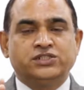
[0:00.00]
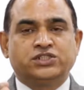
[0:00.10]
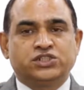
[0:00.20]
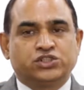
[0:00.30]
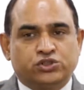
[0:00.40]

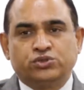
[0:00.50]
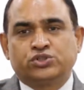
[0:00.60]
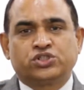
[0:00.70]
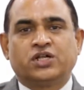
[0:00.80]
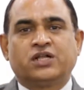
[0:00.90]

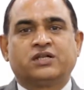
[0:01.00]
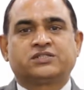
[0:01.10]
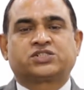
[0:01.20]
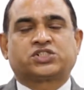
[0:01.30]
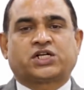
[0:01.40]
institutional
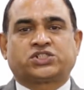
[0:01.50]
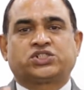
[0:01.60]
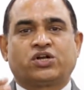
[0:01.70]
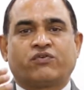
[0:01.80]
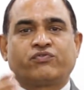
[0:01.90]

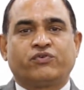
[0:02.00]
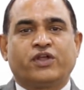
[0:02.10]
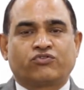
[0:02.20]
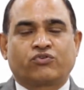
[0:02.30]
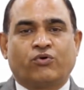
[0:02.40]
structure of
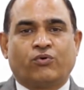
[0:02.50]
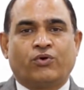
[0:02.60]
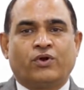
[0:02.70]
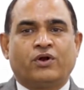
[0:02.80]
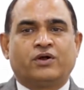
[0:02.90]
UNESCO.
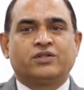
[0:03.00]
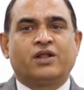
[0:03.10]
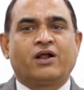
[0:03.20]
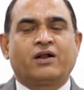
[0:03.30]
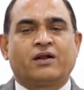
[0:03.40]
There
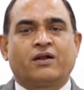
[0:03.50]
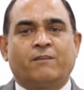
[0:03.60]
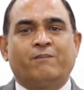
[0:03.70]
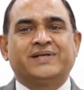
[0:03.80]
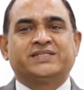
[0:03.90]
are
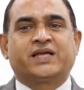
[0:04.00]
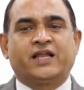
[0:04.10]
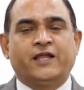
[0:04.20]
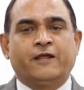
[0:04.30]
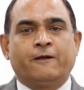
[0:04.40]

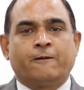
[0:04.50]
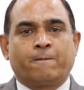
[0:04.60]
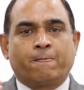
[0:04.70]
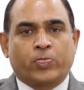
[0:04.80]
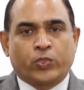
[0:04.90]
basically
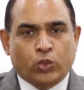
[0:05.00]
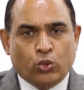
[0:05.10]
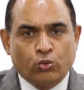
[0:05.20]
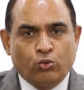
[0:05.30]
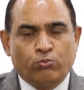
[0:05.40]

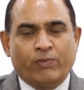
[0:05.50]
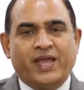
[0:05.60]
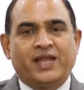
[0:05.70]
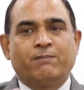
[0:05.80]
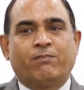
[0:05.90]
two
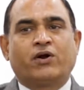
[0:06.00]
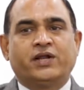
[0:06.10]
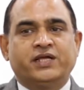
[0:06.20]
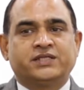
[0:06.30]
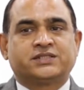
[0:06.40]
main
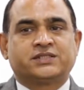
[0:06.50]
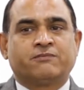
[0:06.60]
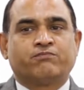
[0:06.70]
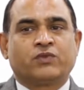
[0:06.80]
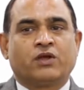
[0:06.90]
bodies.
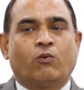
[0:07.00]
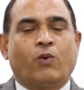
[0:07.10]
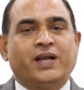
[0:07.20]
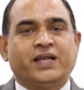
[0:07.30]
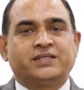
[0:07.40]

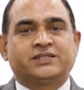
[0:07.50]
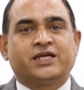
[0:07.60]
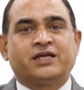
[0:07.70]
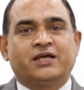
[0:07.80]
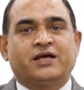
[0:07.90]
One is
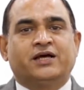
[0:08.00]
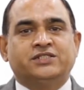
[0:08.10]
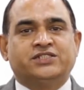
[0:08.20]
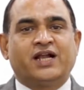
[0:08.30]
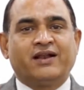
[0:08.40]
a
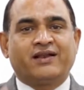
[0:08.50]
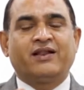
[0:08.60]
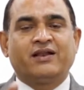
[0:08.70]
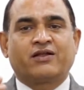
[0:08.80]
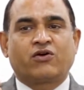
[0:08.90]

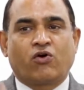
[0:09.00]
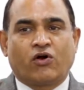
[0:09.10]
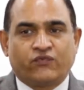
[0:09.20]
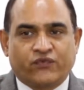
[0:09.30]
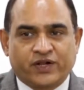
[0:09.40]
general
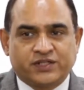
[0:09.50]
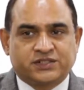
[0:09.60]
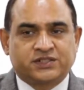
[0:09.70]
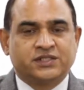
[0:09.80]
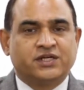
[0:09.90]

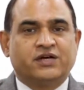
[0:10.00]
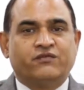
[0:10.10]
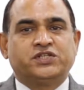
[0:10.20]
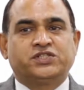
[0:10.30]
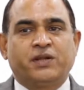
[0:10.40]
conference
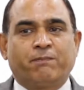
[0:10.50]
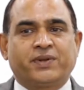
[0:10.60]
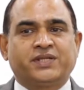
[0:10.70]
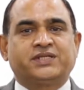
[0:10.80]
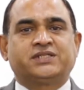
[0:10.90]
which
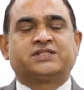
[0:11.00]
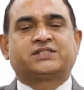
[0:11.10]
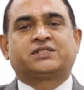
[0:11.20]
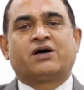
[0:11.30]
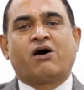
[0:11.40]

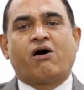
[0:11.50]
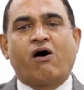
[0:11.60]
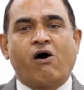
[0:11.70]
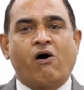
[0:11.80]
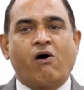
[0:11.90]
represents
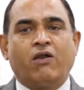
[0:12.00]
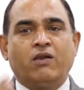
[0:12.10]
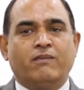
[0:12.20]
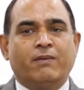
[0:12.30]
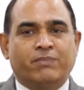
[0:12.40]
all
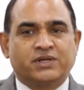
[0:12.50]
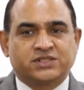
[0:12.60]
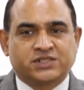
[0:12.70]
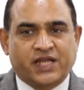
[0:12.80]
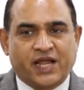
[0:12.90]
member
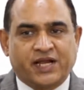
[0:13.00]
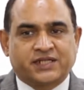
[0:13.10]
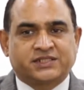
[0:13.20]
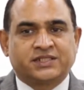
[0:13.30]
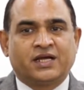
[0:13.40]

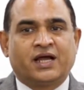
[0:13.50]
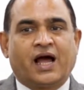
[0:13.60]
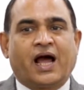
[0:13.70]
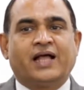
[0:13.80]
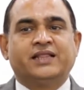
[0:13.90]
states,
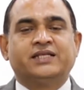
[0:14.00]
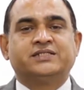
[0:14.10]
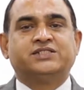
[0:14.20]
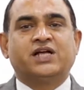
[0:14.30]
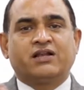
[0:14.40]
and
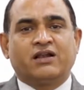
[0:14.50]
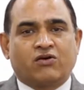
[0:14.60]
this general